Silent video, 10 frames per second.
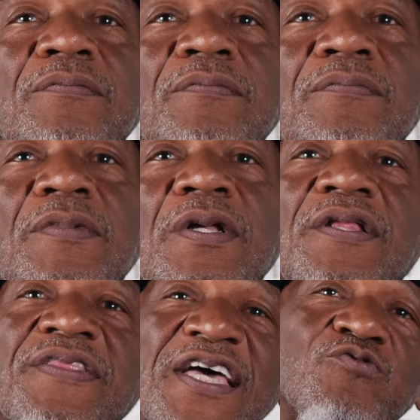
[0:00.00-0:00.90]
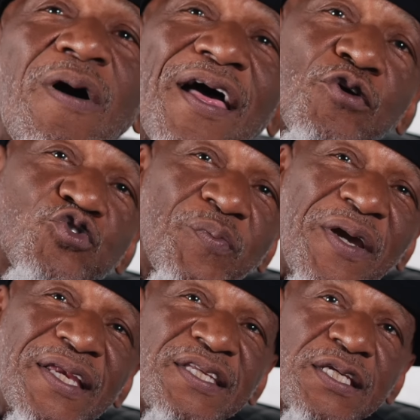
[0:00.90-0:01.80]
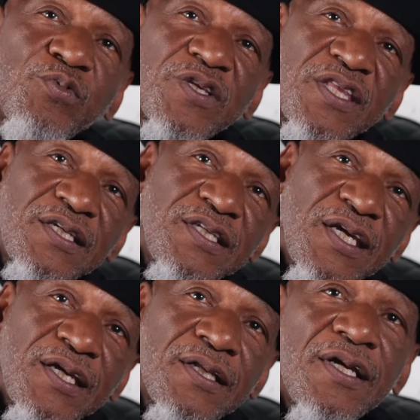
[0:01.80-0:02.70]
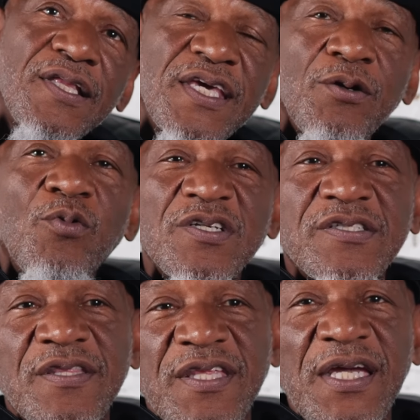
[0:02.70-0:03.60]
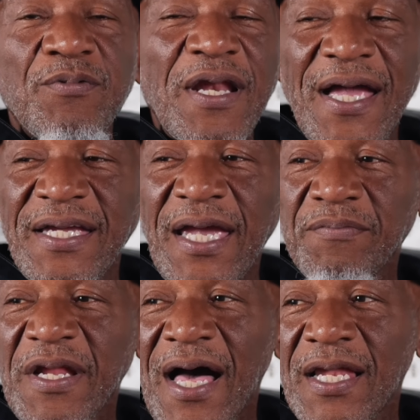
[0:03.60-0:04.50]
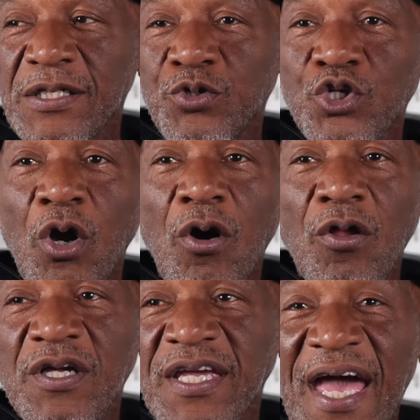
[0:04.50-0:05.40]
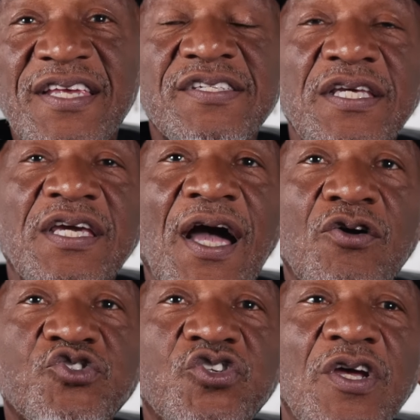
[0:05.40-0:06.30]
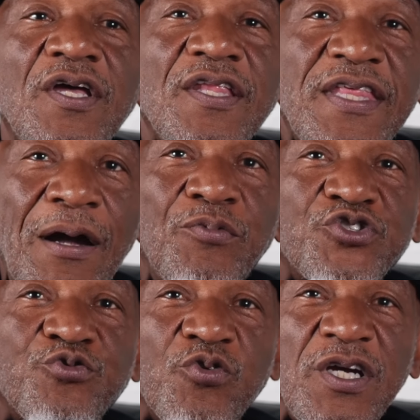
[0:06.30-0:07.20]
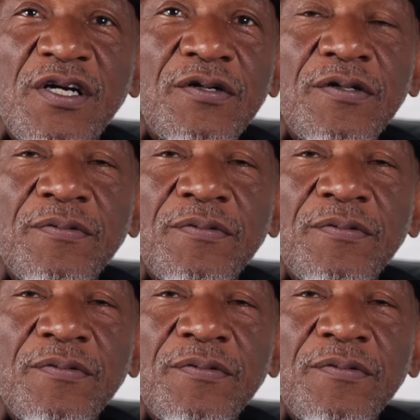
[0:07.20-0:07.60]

Mm-hmm. That's why those men did what they did. Mm-hmm. There was a thing when I came to Hollywood called a casting couch. That was real.